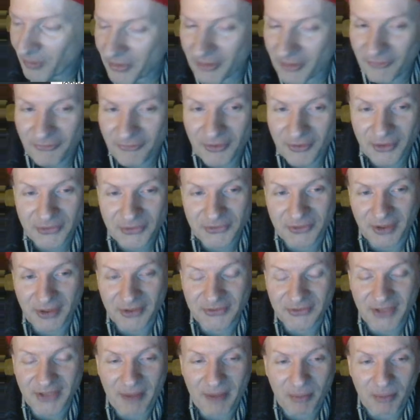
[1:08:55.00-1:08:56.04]
first
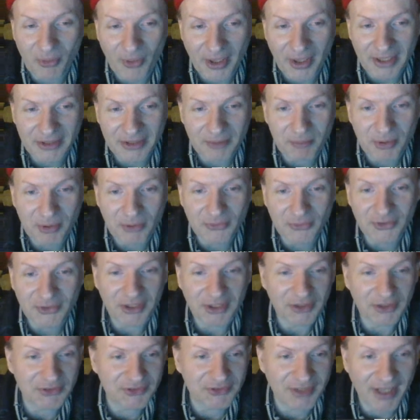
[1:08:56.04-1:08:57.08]
example I end up using
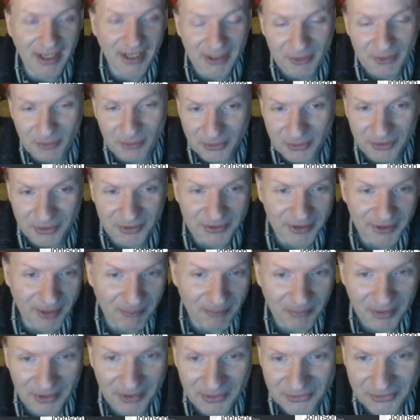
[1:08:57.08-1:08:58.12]
is titled
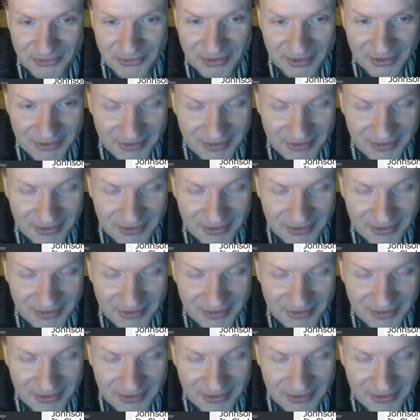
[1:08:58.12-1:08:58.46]
numbers.